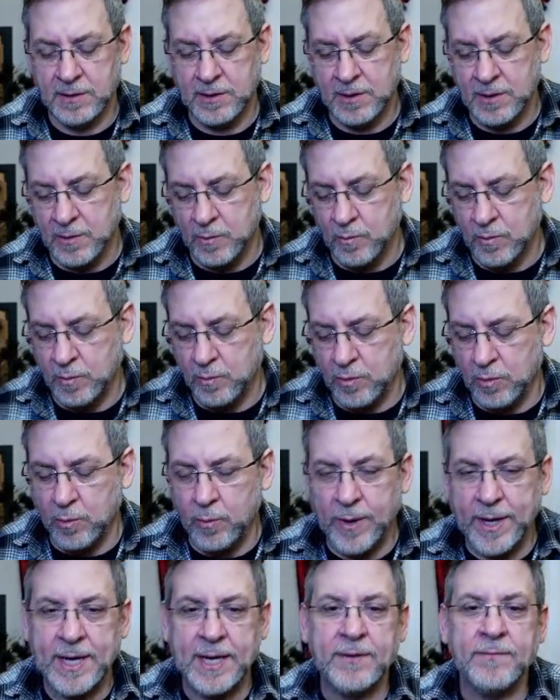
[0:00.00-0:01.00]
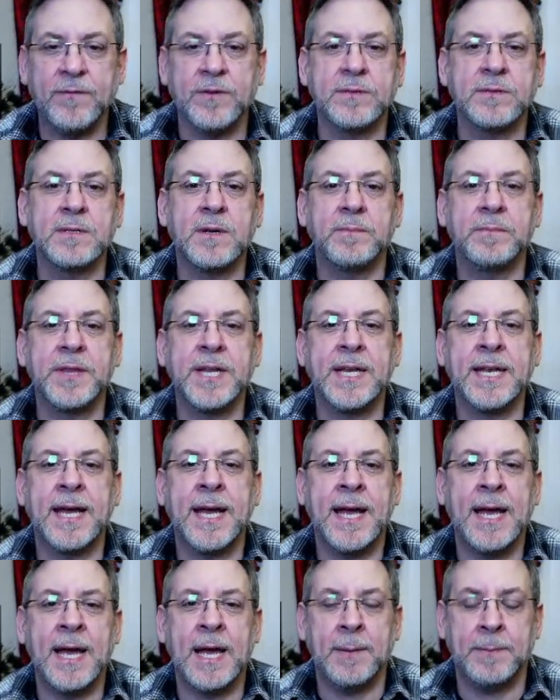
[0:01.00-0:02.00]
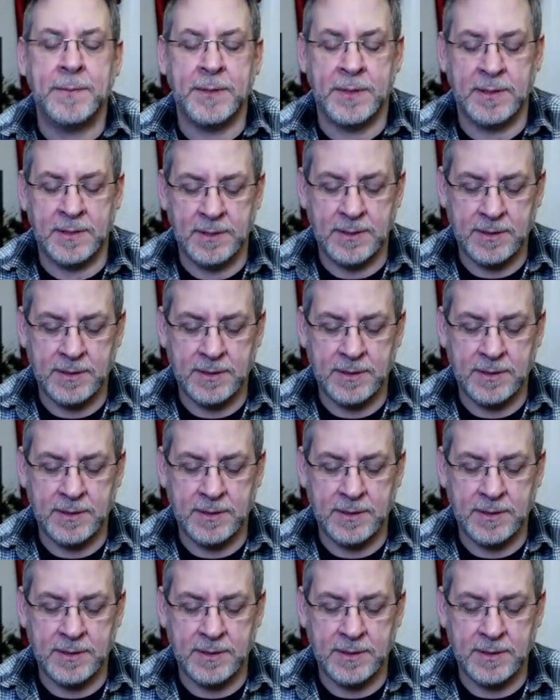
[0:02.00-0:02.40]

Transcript: when we're waiting for something to happen.